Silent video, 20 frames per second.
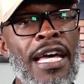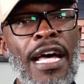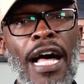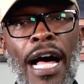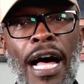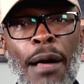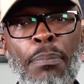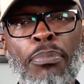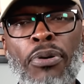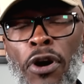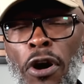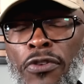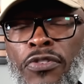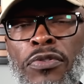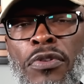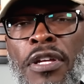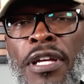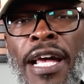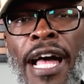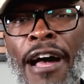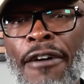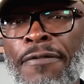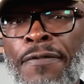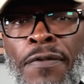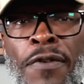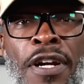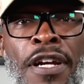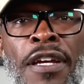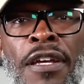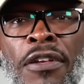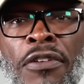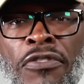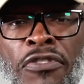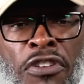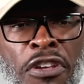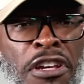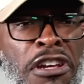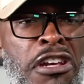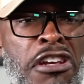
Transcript: I personally got friends